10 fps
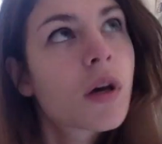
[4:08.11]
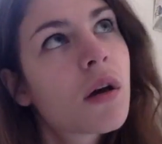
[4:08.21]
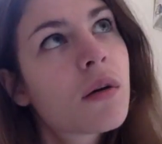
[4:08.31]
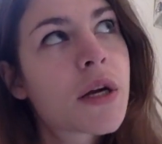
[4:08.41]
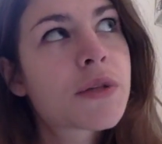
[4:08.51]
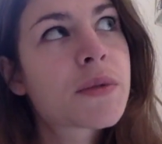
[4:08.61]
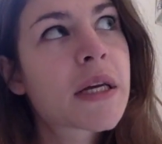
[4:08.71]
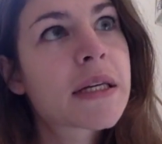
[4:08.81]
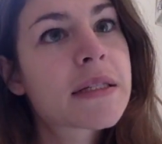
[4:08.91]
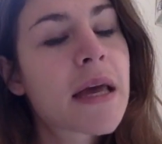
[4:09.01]
What else was I
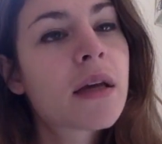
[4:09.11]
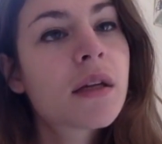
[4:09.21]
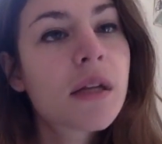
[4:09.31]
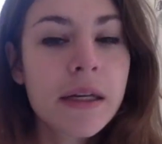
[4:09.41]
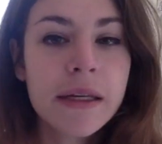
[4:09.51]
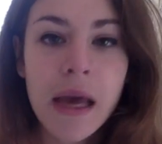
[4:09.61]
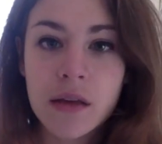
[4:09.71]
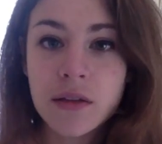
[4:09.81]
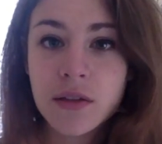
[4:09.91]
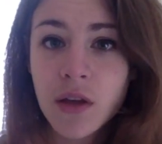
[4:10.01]
going to say? Yeah,
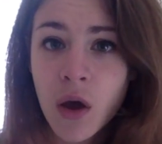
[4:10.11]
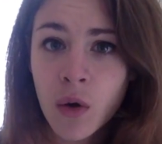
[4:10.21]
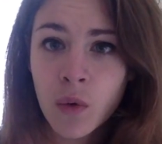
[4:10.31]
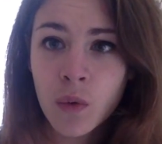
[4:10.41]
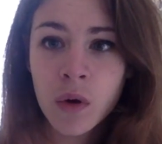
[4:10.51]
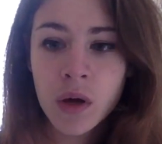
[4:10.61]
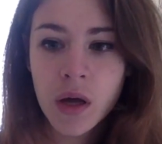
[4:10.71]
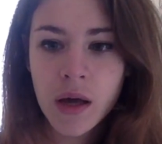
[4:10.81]
so,